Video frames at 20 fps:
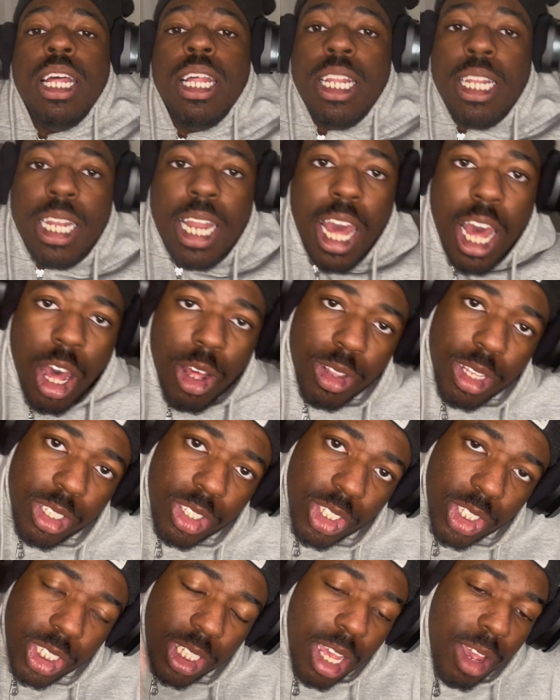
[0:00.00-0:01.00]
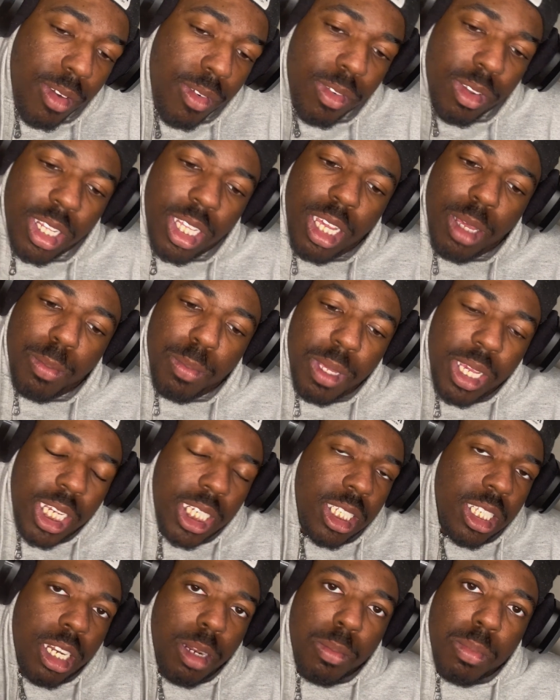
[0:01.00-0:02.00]
Now this is definitely a
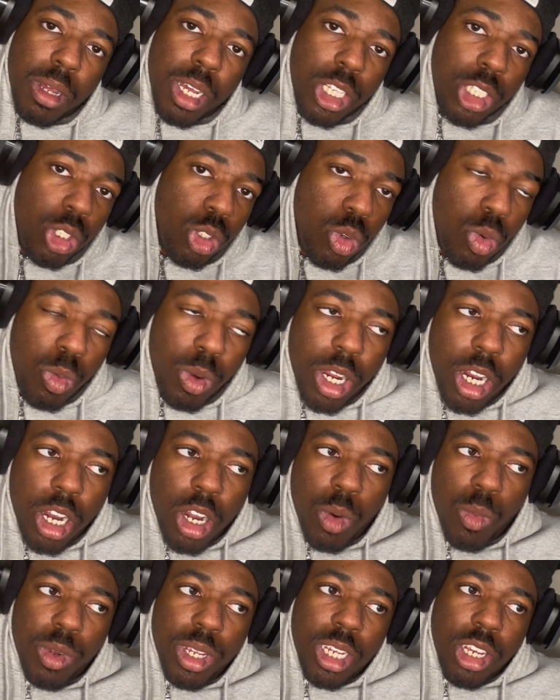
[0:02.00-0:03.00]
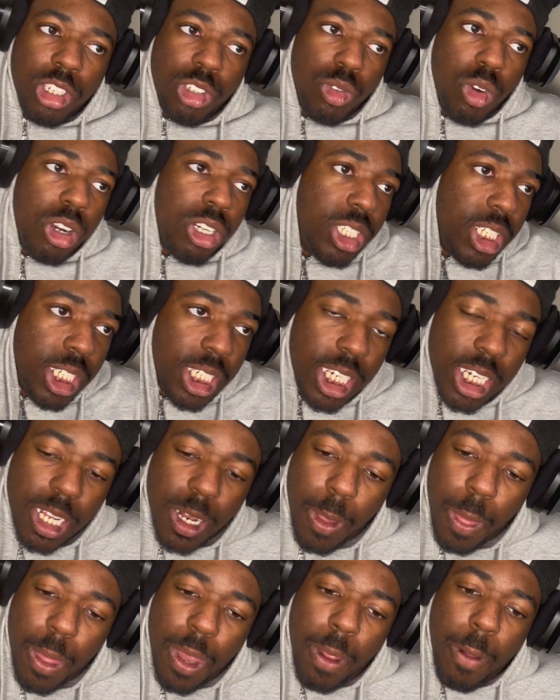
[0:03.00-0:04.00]
piece of the puzzle where we get starts to
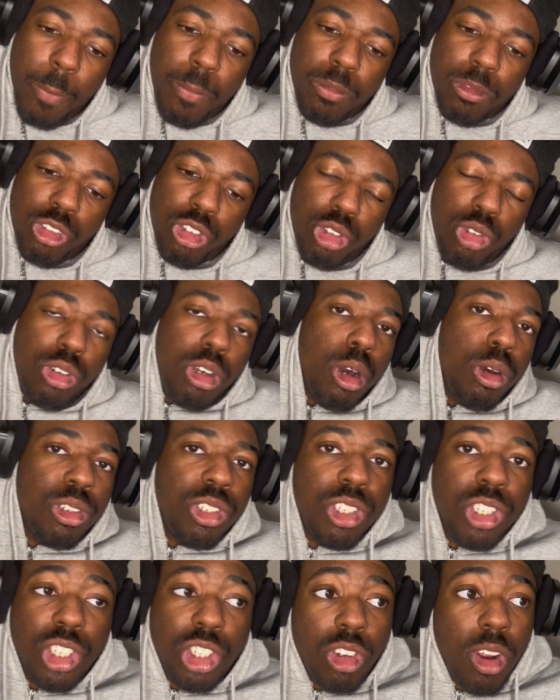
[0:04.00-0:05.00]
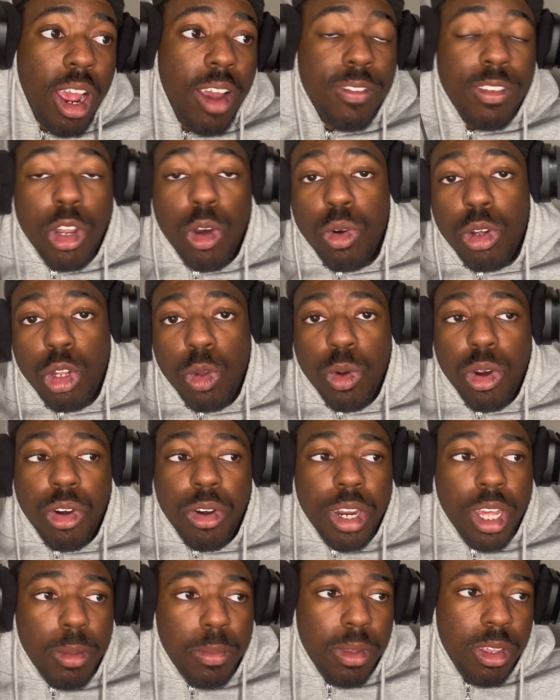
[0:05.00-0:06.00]
get Zuko's sister. I have no clue what her
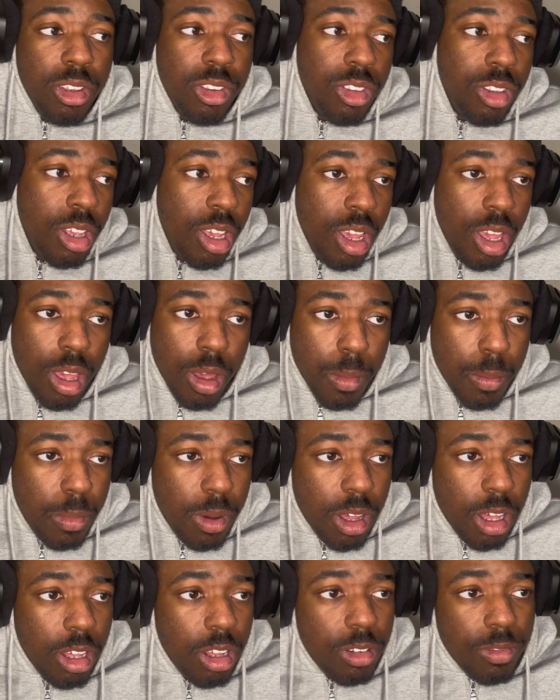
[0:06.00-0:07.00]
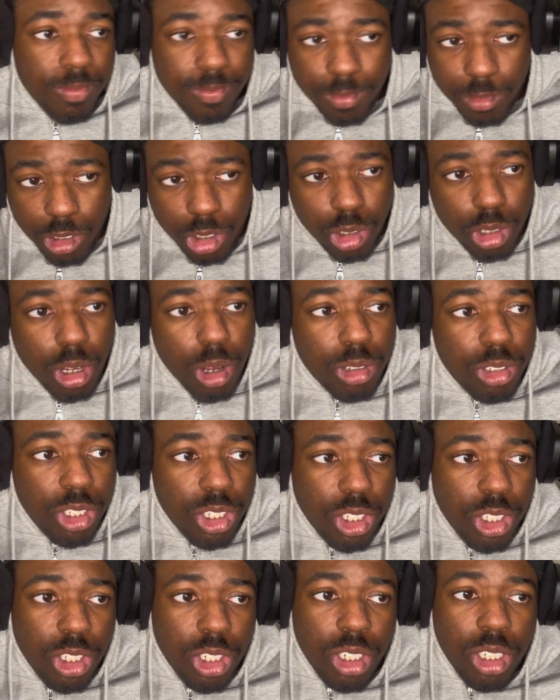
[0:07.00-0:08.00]
name is, but Zuko's
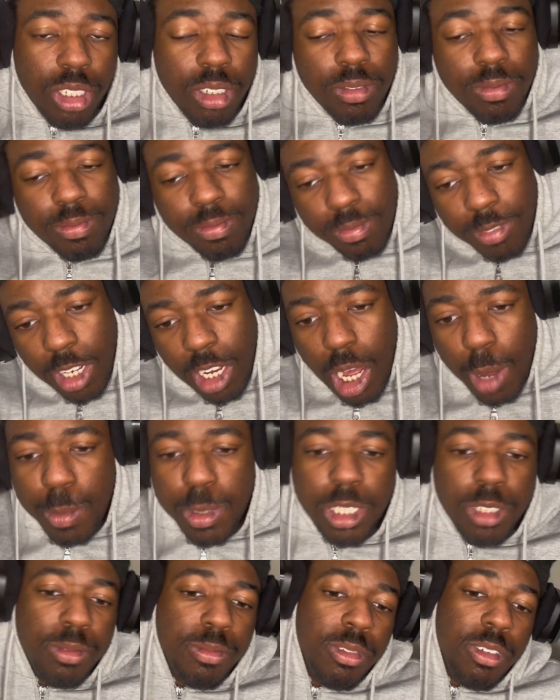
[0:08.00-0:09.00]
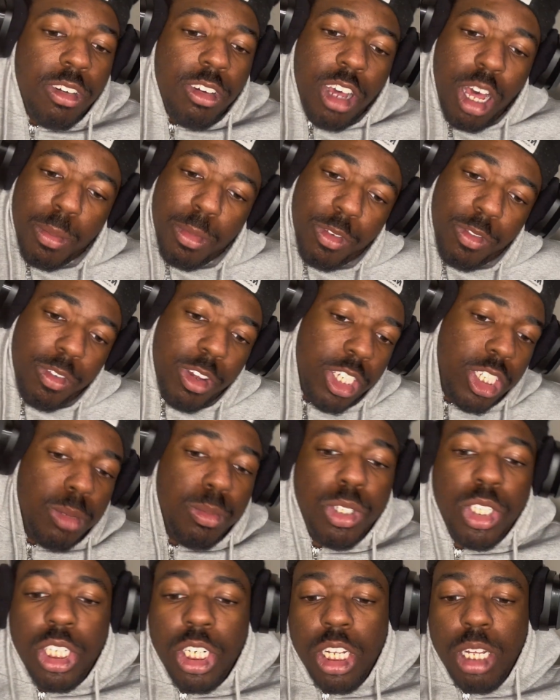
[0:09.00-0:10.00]
sister, come and some come and fuck some
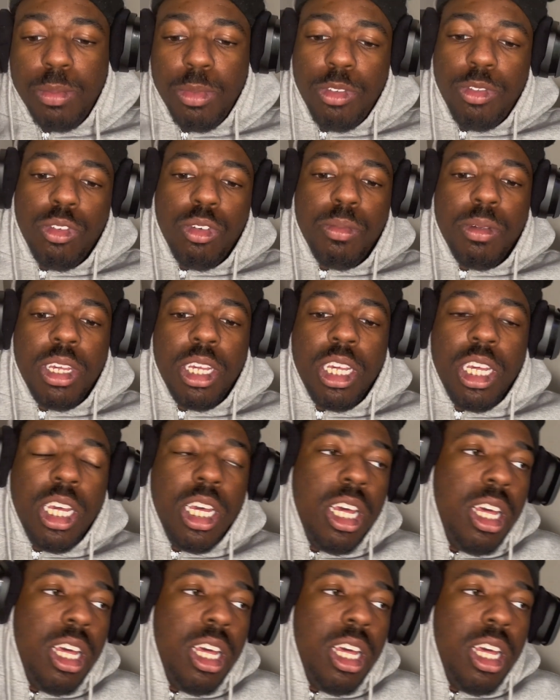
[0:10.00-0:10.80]
shit up. You feel me?